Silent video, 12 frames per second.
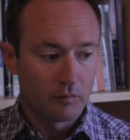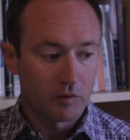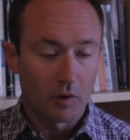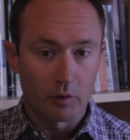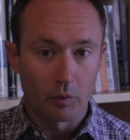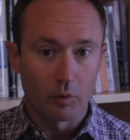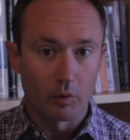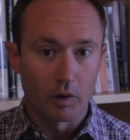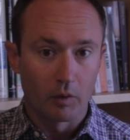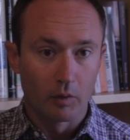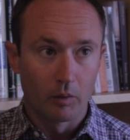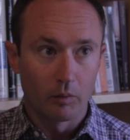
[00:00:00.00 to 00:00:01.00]

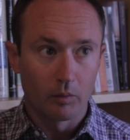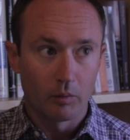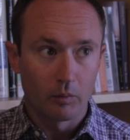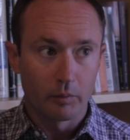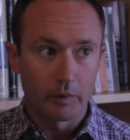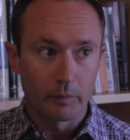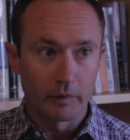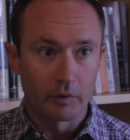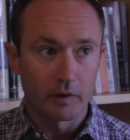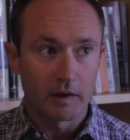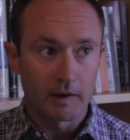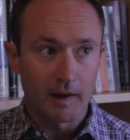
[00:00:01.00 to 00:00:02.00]
So we'll be
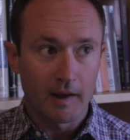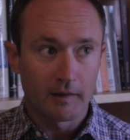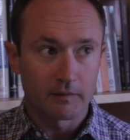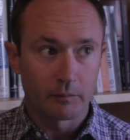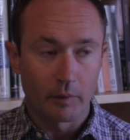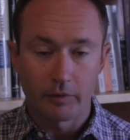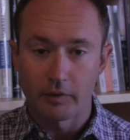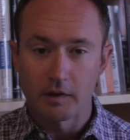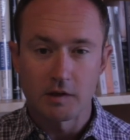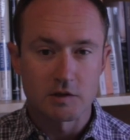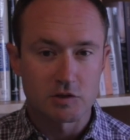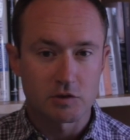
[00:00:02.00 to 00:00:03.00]
looking at both the
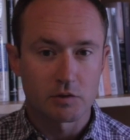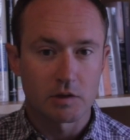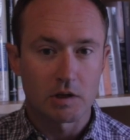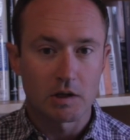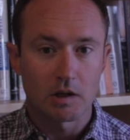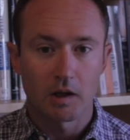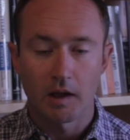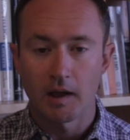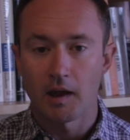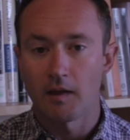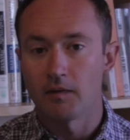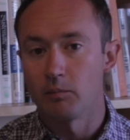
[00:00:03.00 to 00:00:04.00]
history
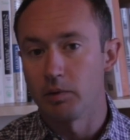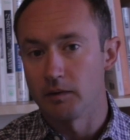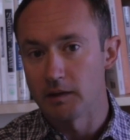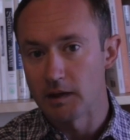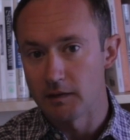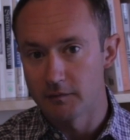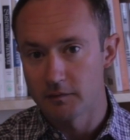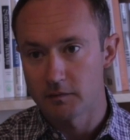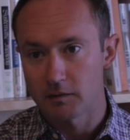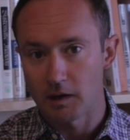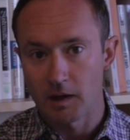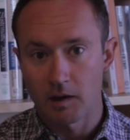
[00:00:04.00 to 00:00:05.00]
and the
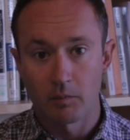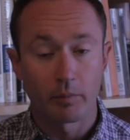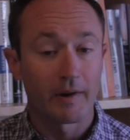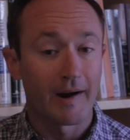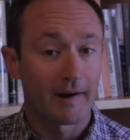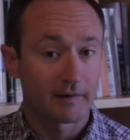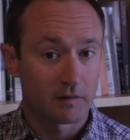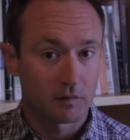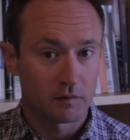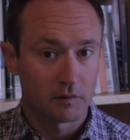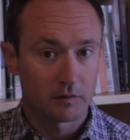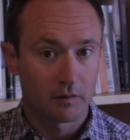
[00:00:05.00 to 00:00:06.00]
beliefs and
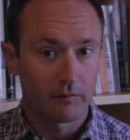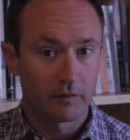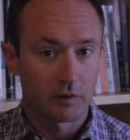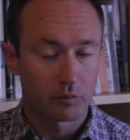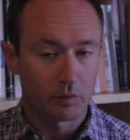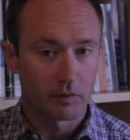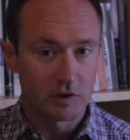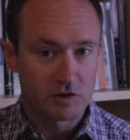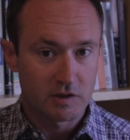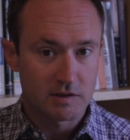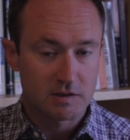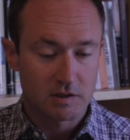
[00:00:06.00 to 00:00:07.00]
practices of these
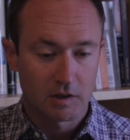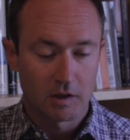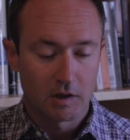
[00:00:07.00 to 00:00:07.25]
religions.